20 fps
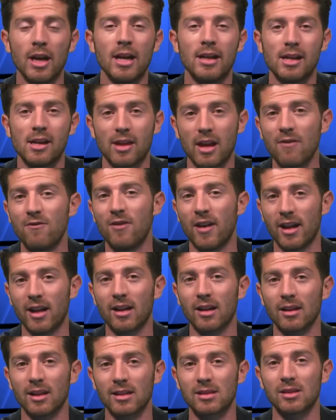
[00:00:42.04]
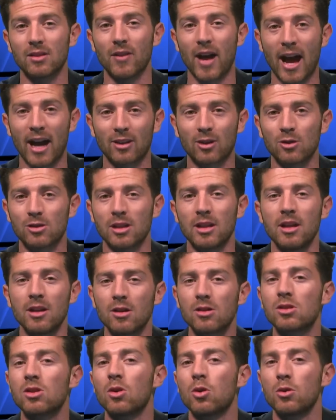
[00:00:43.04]
Now, they vetted a list of actors, and
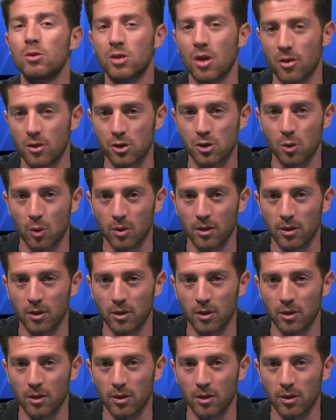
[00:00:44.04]
here's who's on the short